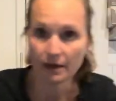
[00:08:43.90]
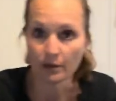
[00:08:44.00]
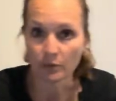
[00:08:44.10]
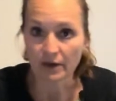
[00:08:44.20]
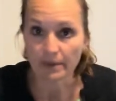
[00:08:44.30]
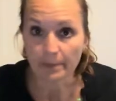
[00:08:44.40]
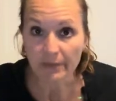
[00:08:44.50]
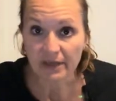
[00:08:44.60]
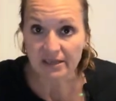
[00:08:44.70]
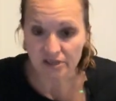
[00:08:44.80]
And we're gonna
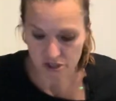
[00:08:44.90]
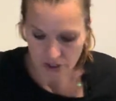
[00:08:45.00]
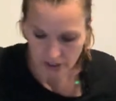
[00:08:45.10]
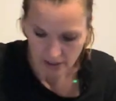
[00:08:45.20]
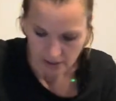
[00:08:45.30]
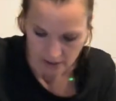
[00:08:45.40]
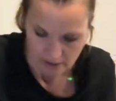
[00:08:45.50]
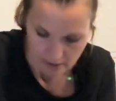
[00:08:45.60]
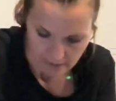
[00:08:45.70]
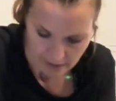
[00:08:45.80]
pinch
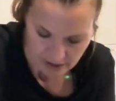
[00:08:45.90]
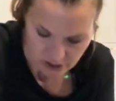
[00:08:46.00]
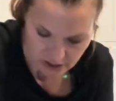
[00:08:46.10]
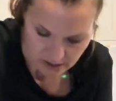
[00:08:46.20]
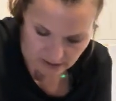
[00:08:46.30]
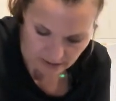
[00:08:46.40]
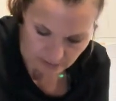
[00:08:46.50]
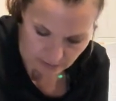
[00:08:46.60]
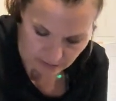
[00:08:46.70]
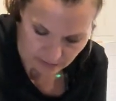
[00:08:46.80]
the edges
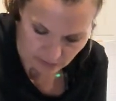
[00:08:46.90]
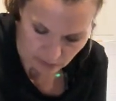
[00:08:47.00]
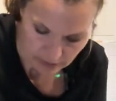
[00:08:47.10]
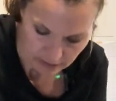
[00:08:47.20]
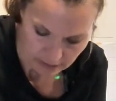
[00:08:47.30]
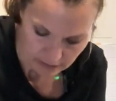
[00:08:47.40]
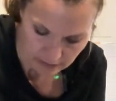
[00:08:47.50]
together with the fork.